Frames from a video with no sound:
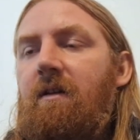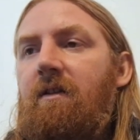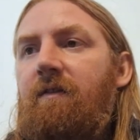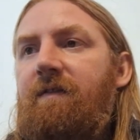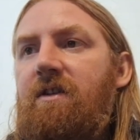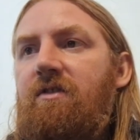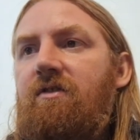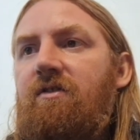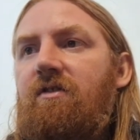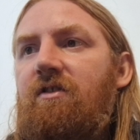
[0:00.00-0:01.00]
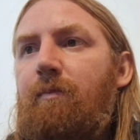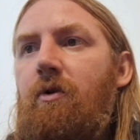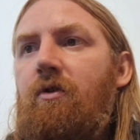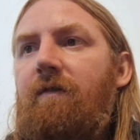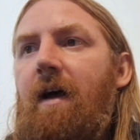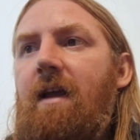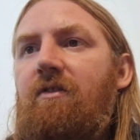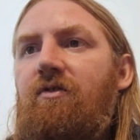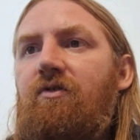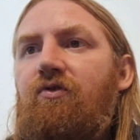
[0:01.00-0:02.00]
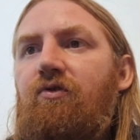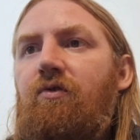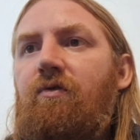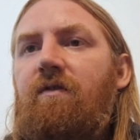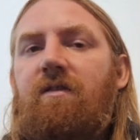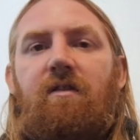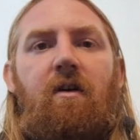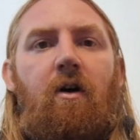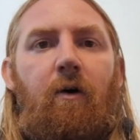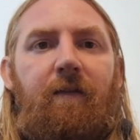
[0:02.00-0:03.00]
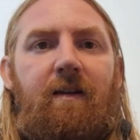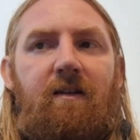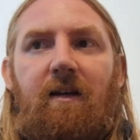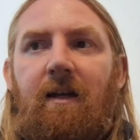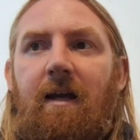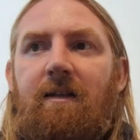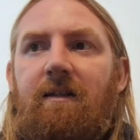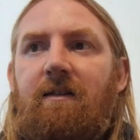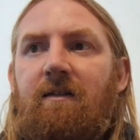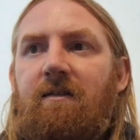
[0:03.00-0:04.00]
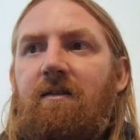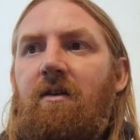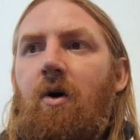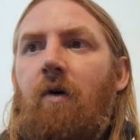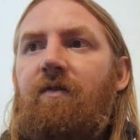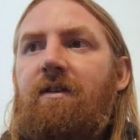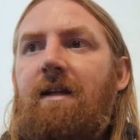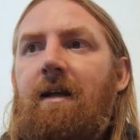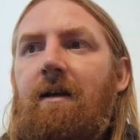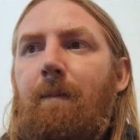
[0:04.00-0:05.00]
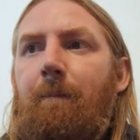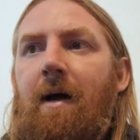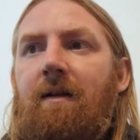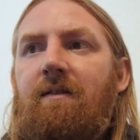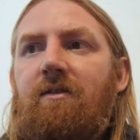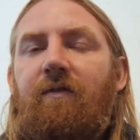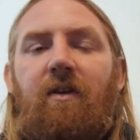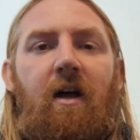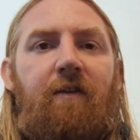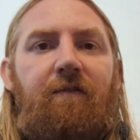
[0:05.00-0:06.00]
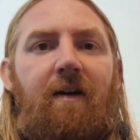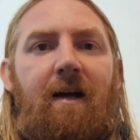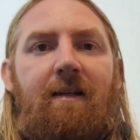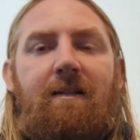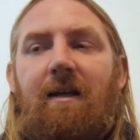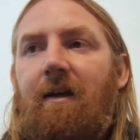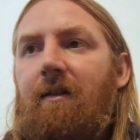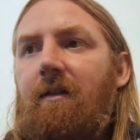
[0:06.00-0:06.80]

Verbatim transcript: The visions spoke of ancient truths, of interconnectedness, of the delicate balance of life and death.